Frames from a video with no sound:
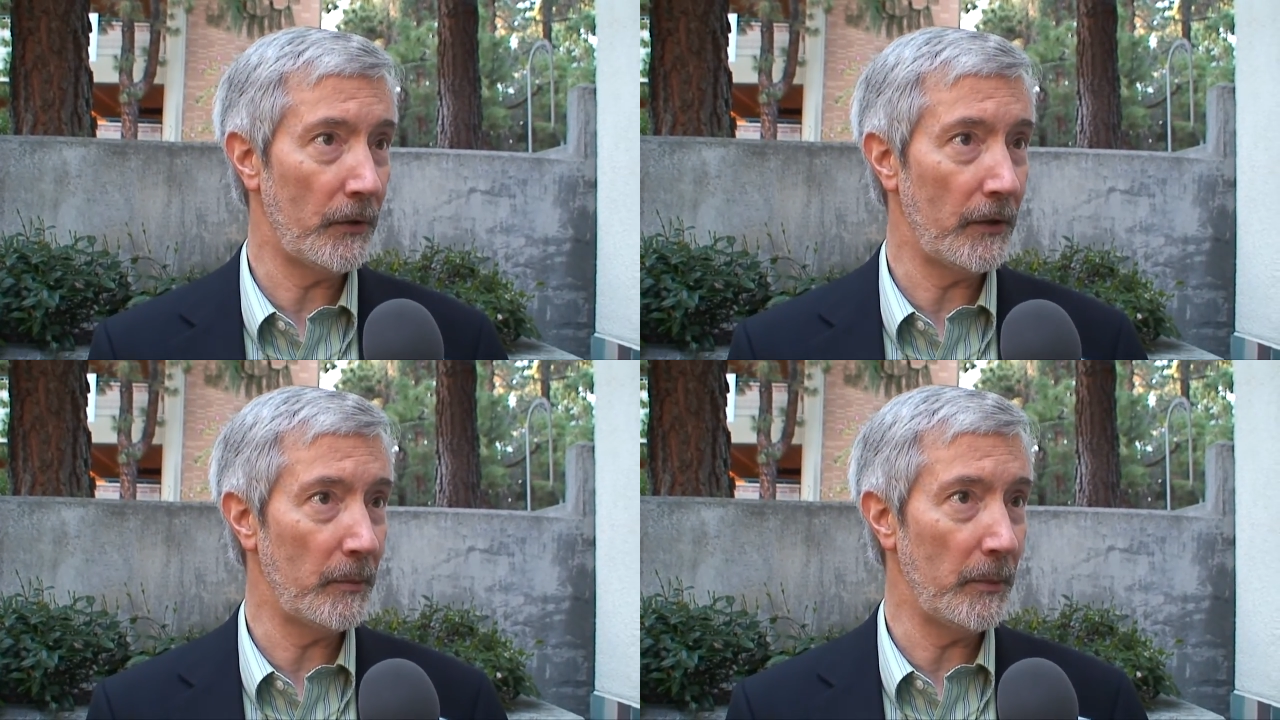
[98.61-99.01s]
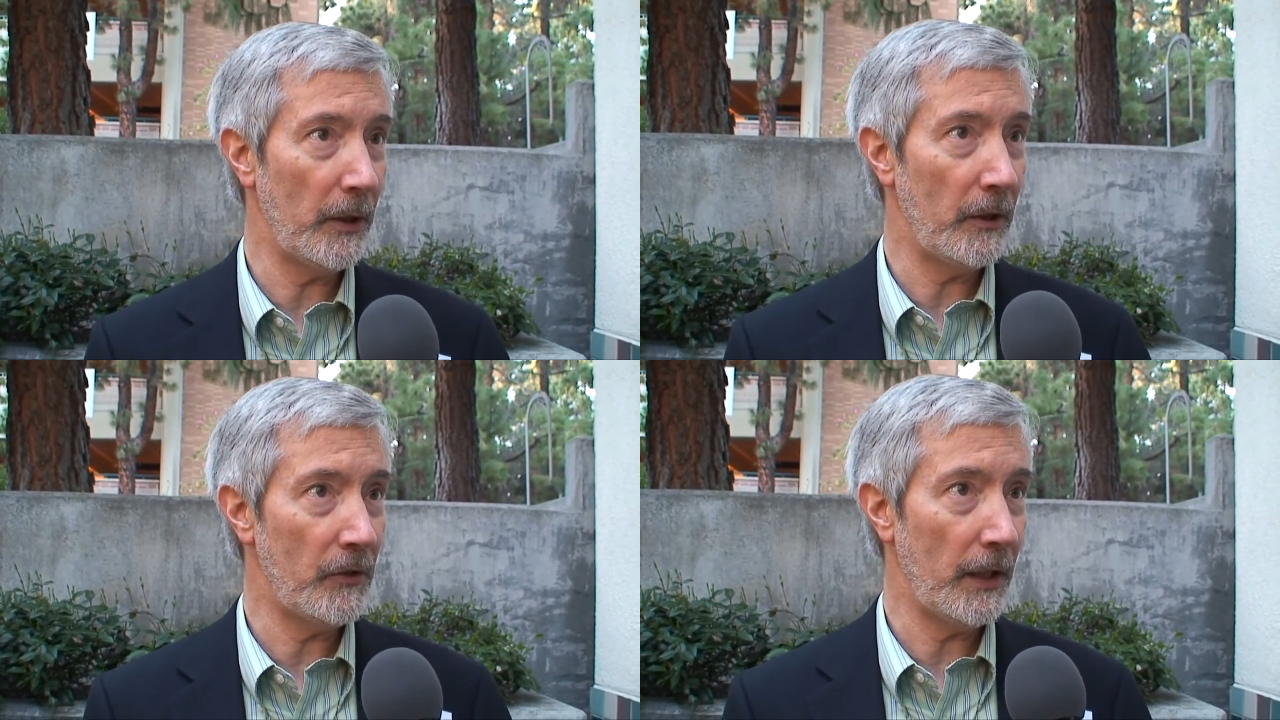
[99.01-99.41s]
into
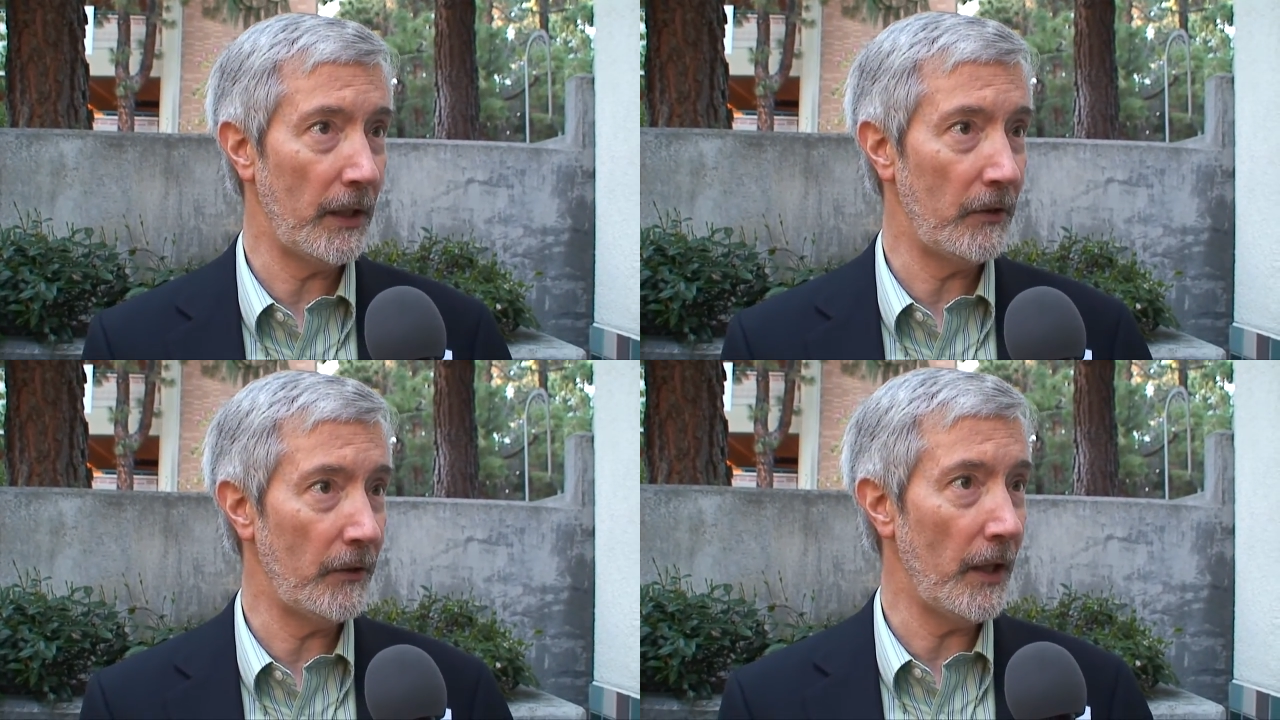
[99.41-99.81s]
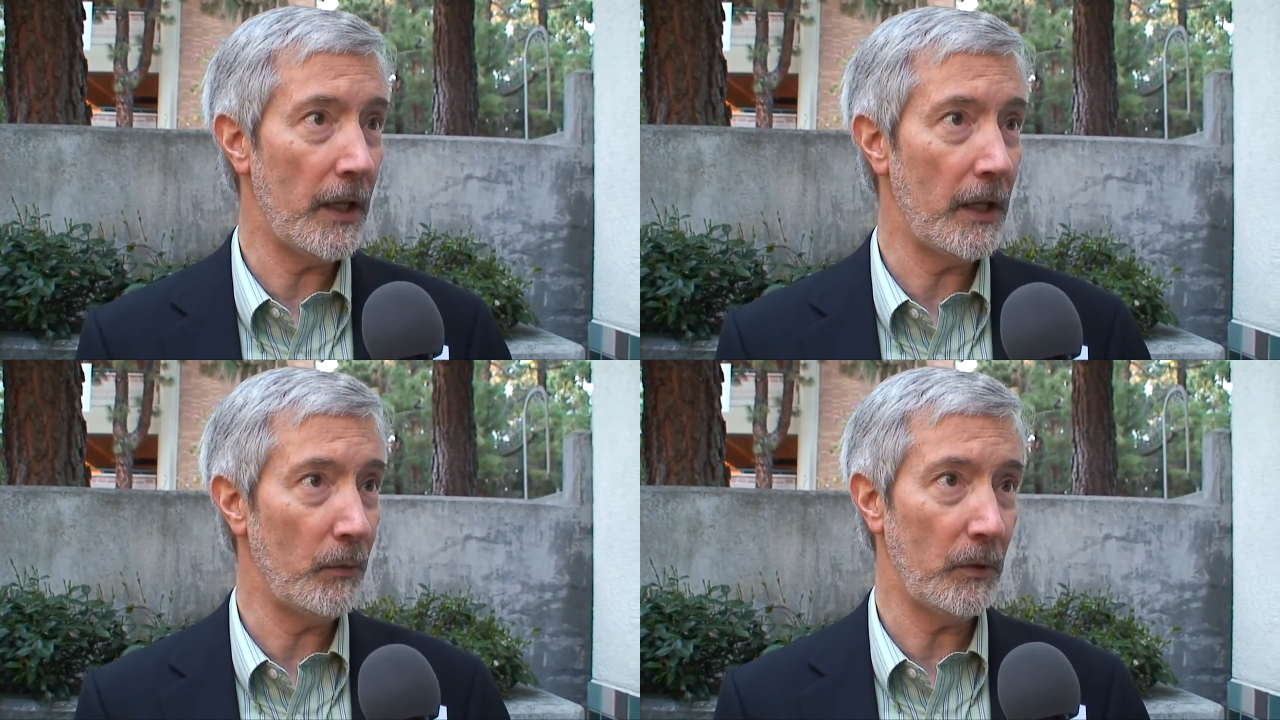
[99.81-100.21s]
marriage at age
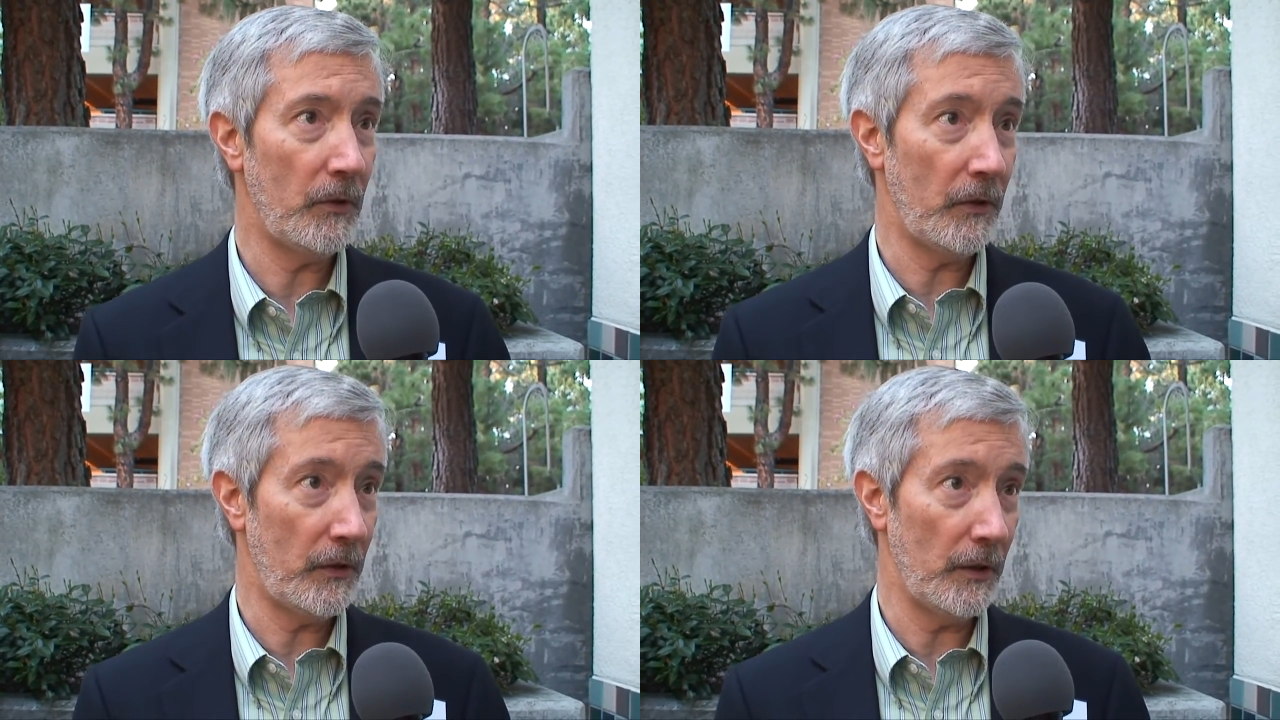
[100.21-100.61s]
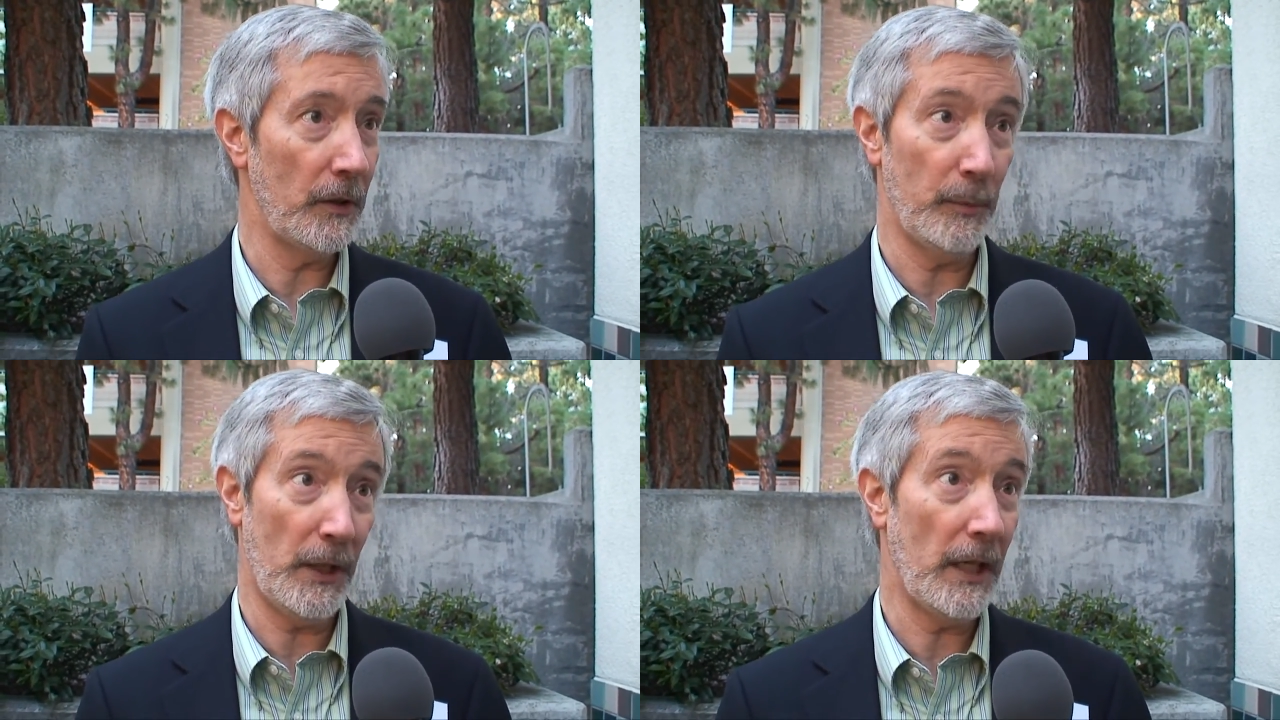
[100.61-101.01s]
nine, which is still
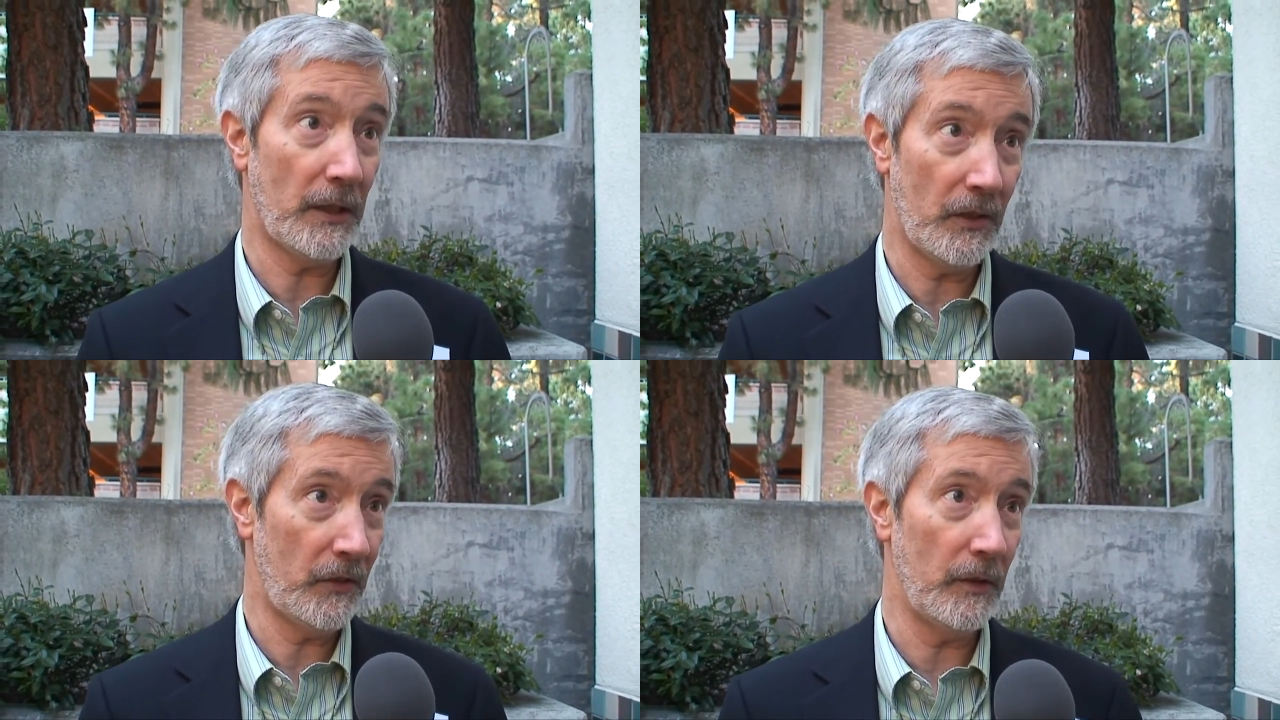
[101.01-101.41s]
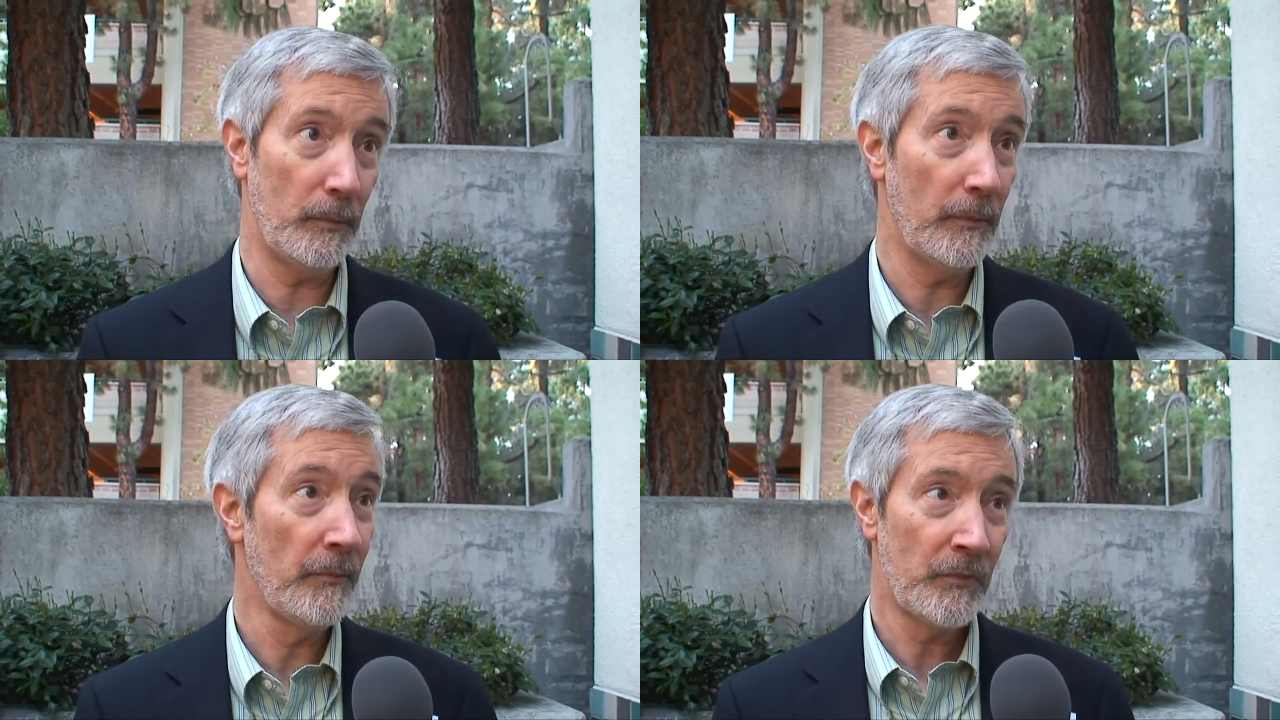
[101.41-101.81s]
the practice in